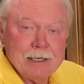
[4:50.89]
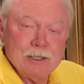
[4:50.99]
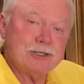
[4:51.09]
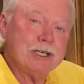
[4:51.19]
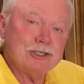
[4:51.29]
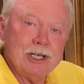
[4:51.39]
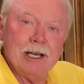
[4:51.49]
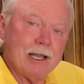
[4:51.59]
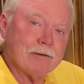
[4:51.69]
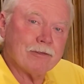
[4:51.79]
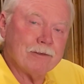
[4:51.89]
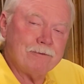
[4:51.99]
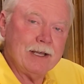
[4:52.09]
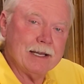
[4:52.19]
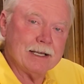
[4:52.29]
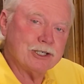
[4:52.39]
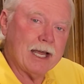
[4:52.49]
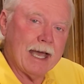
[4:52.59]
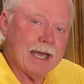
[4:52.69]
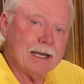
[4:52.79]
You see, she loved the feeling she
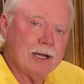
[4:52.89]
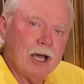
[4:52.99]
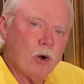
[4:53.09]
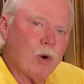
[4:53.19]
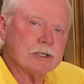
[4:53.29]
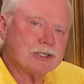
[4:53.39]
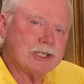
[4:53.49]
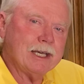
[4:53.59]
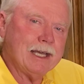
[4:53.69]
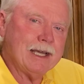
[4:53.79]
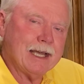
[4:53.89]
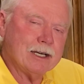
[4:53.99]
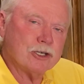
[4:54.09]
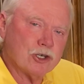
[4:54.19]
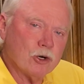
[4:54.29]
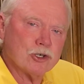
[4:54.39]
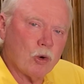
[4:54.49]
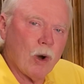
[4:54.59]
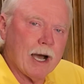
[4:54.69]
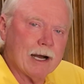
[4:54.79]
had while singing in a church
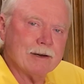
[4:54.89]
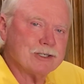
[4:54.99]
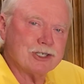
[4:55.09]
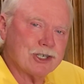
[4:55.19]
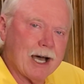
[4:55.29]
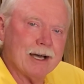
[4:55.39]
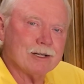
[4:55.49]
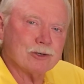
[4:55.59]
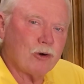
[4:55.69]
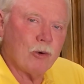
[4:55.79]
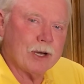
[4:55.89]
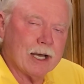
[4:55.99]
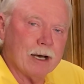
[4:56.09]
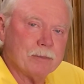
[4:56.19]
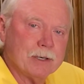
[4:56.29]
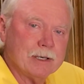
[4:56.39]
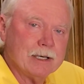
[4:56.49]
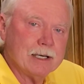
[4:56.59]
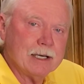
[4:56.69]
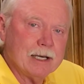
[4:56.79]
choir as a child growing up.
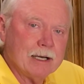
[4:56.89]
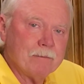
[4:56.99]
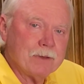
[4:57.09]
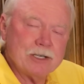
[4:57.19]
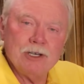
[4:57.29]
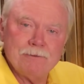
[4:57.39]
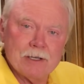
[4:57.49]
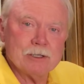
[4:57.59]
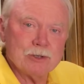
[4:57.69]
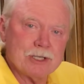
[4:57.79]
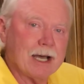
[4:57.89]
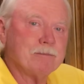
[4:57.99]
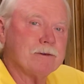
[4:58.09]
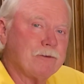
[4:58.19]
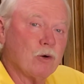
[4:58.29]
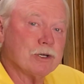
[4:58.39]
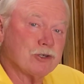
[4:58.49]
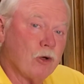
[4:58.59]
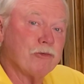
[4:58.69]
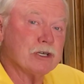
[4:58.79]
And she felt it was time to
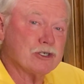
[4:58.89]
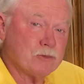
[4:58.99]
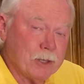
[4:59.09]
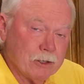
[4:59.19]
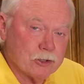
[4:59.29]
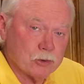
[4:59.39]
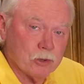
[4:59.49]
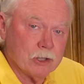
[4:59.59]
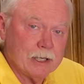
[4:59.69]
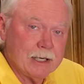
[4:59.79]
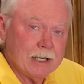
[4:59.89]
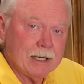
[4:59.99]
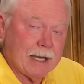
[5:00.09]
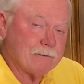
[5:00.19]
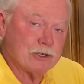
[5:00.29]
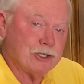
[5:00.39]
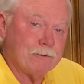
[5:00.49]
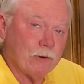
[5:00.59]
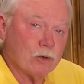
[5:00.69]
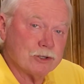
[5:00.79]
focus on the spiritual after she
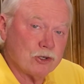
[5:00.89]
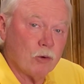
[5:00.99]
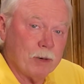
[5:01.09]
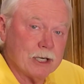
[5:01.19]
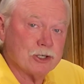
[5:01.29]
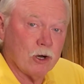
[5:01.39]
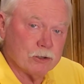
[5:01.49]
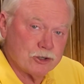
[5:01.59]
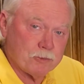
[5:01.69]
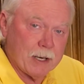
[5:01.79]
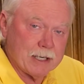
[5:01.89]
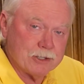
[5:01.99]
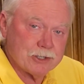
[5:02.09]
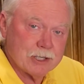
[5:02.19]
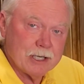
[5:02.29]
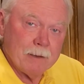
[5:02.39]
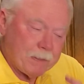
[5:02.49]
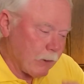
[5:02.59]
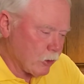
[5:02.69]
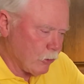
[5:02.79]
had focused so much on space.
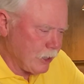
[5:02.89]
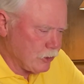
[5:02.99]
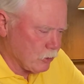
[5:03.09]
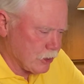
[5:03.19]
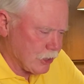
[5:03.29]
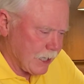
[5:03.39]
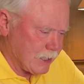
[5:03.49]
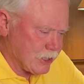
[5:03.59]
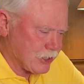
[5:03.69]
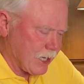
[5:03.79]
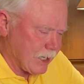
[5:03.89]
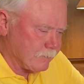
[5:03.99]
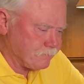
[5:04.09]
I want to read you what she had to say.